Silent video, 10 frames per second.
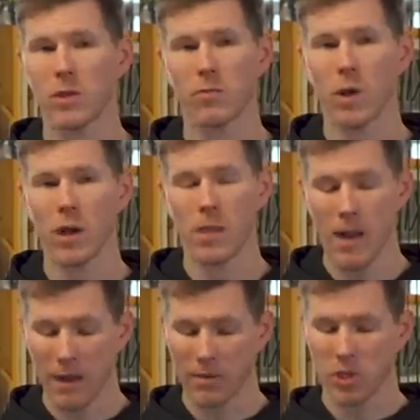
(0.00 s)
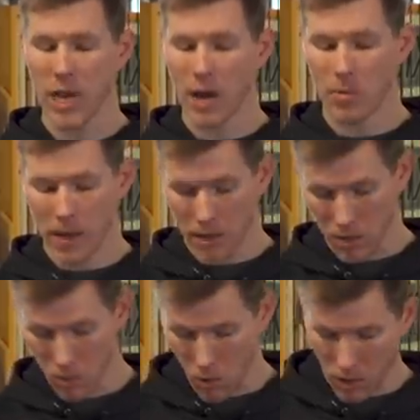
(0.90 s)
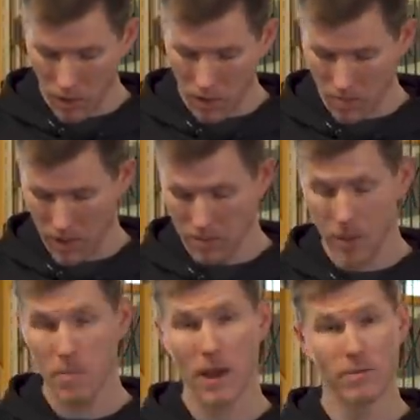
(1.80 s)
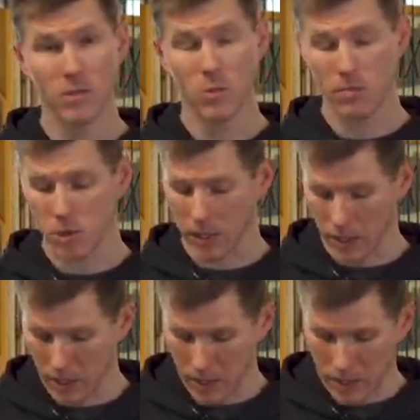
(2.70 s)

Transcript: You can run it on the back of a chatterbait or maybe on the back of a swim jig.